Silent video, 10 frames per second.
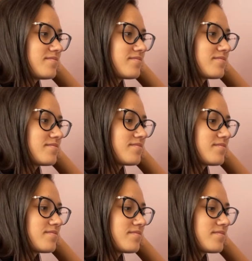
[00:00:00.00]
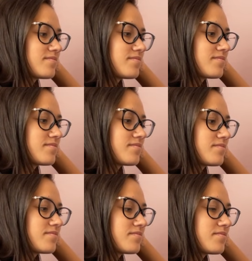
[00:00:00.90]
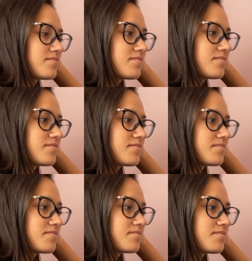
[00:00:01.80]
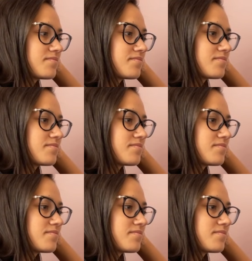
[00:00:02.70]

This person isn't speaking.